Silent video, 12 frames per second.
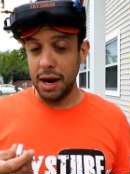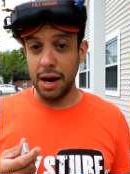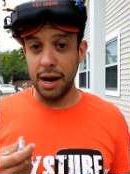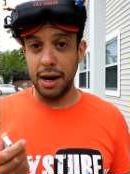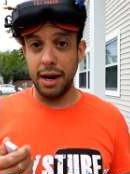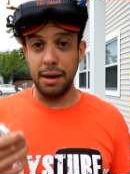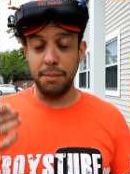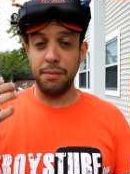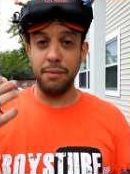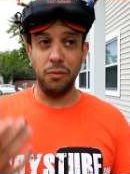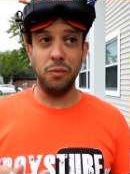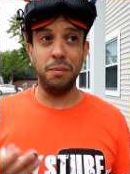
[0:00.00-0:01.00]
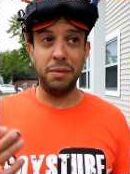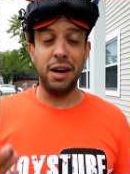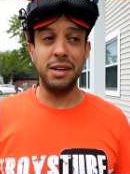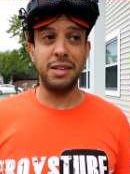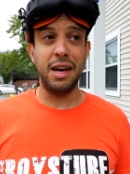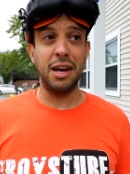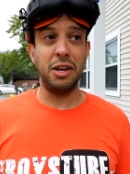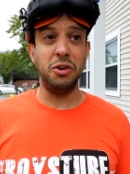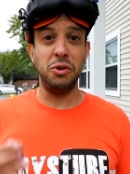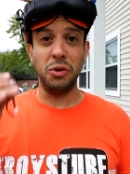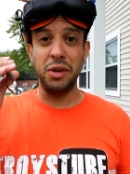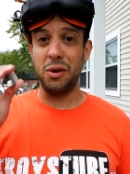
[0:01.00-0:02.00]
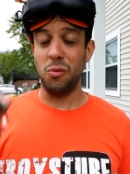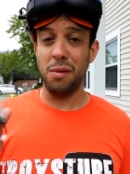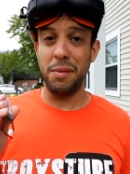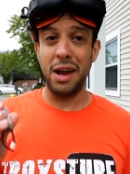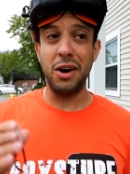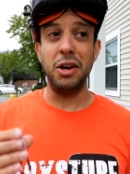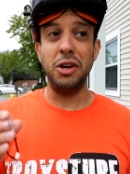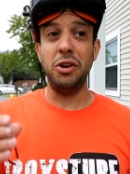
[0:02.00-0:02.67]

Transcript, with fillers: uh, and because of that, you only get one battery,